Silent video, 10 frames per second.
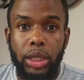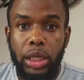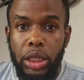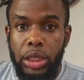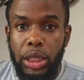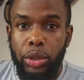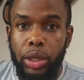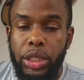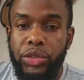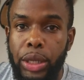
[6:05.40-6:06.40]
any child that
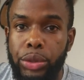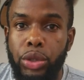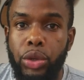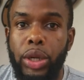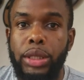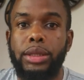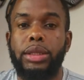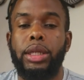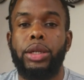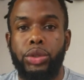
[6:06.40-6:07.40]
is found on Rwandan
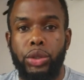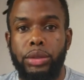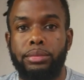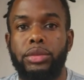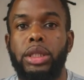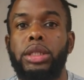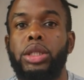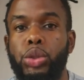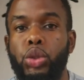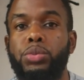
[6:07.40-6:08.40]
territory is
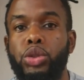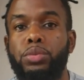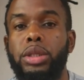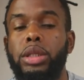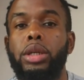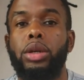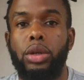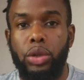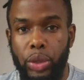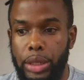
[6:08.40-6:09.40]
assumed to be
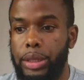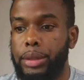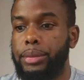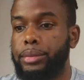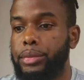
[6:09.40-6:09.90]
Rwandan.